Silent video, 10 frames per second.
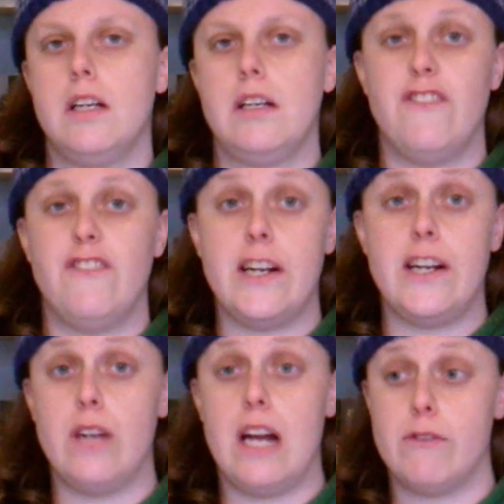Now
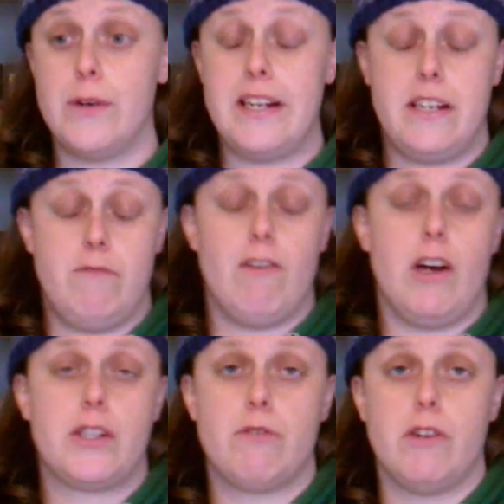final level in
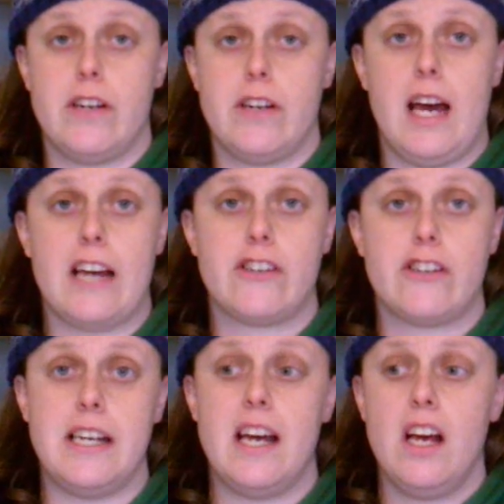Rogue Squadron
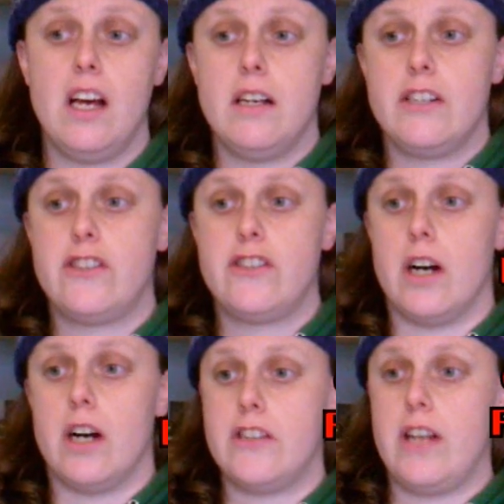actually
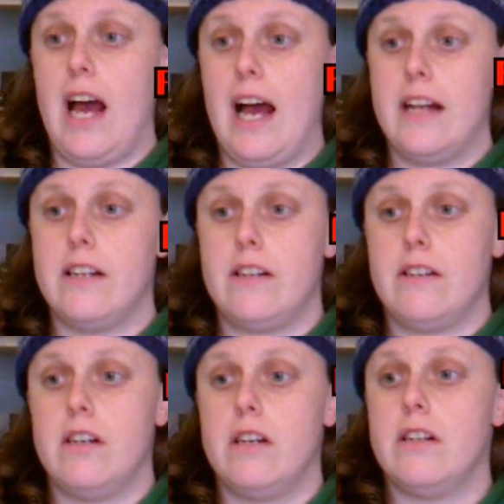starts at
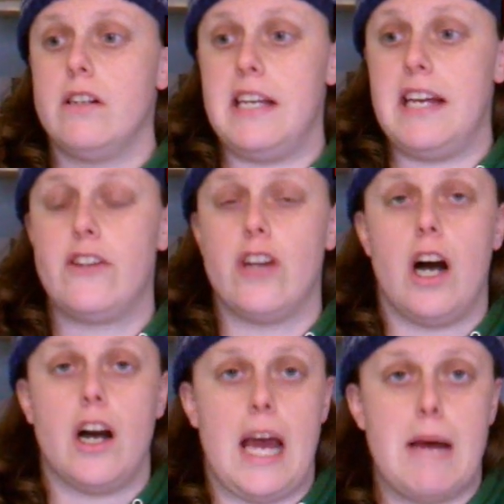the
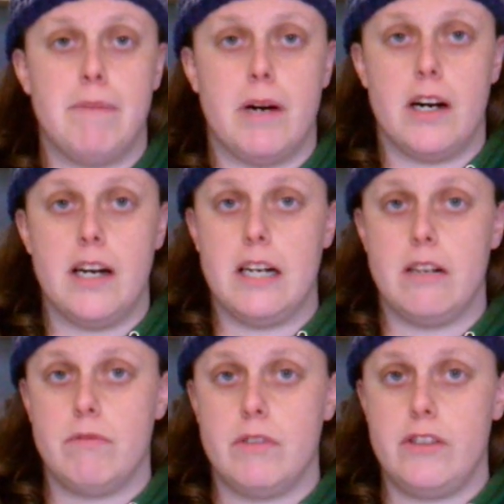Dark
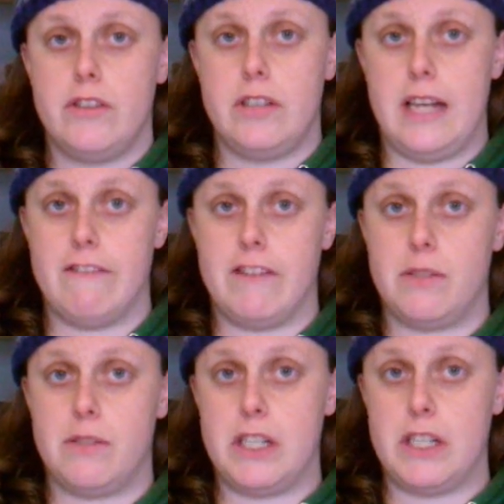Empire
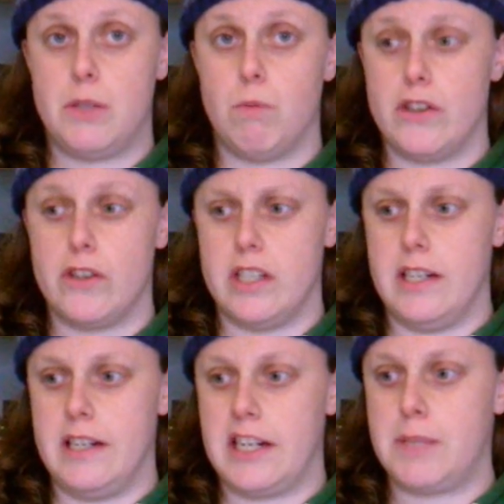series, which was
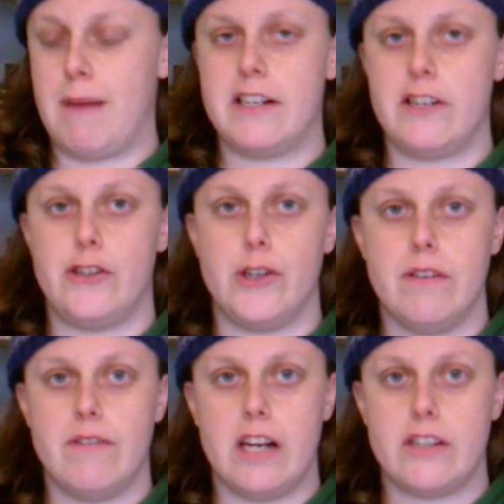an expanded
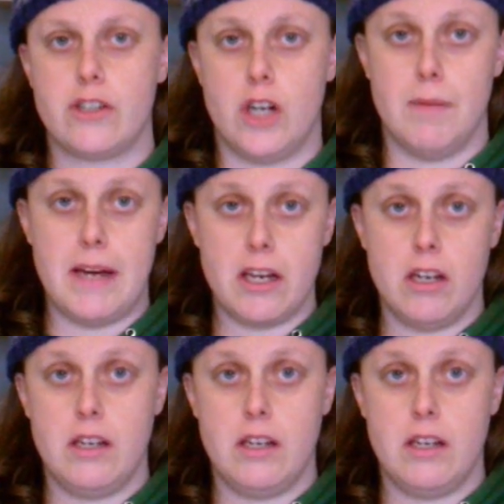universe comic.